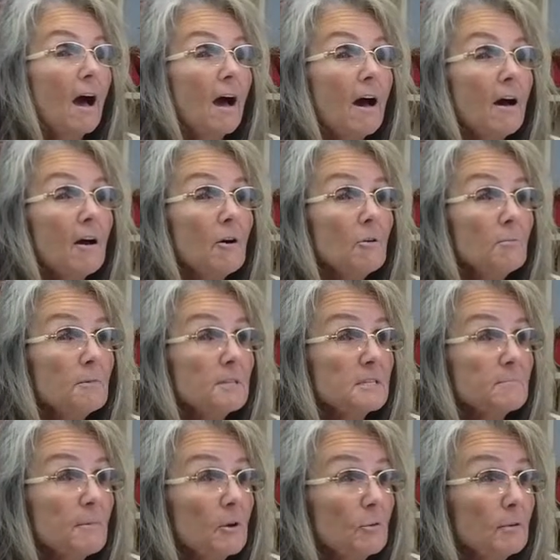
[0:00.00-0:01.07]
Oh,
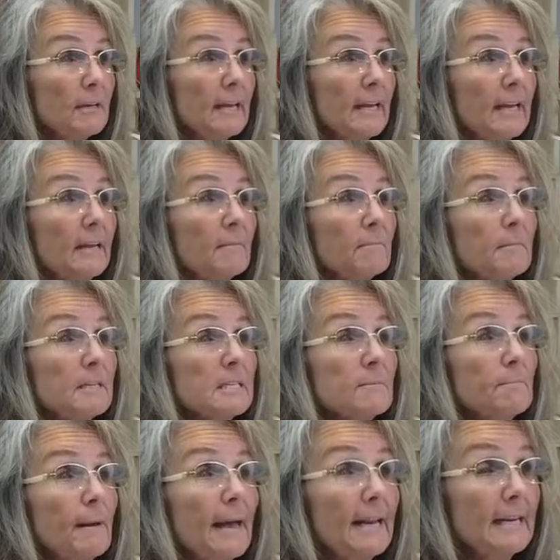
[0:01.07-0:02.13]
Miss Monique, Miss
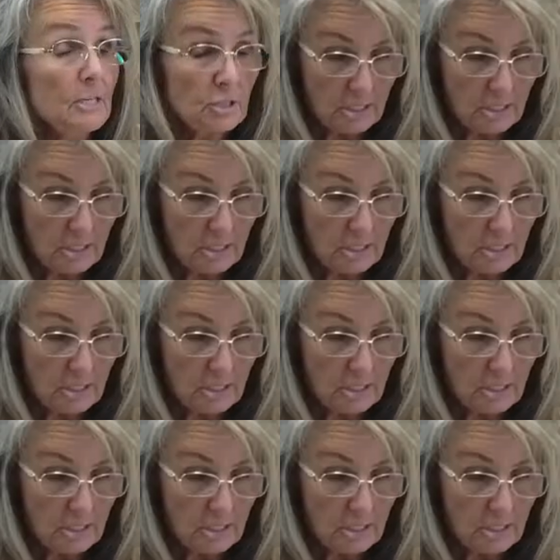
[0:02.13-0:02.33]
Betty